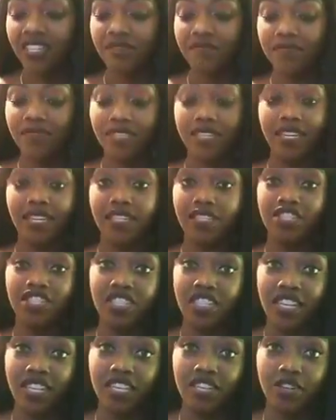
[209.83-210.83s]
But she
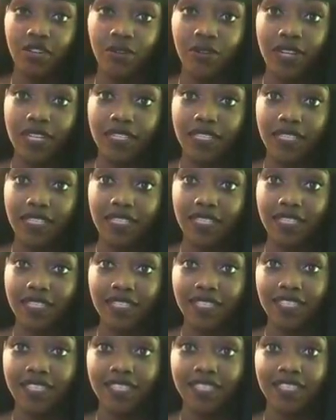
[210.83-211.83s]
had no
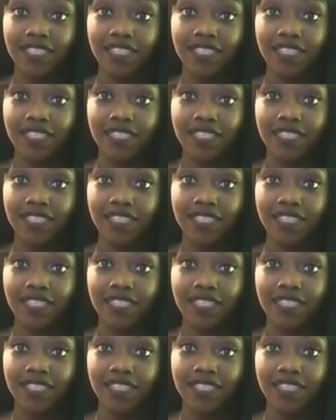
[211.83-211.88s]
idea